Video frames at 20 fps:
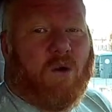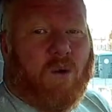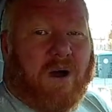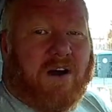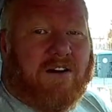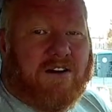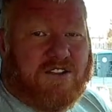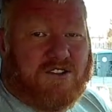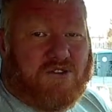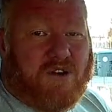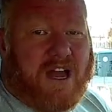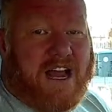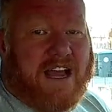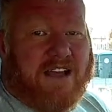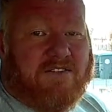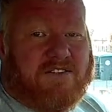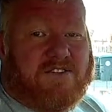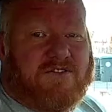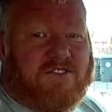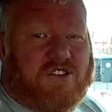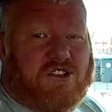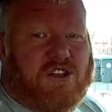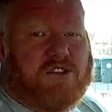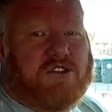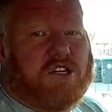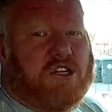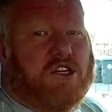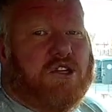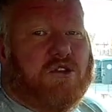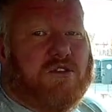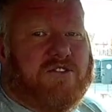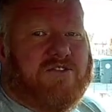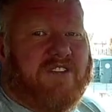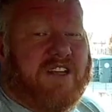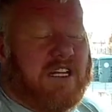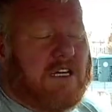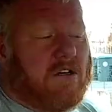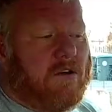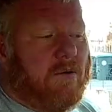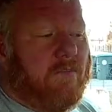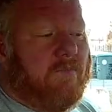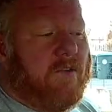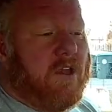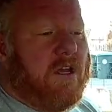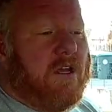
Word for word: well it drives for such a huge vehicle.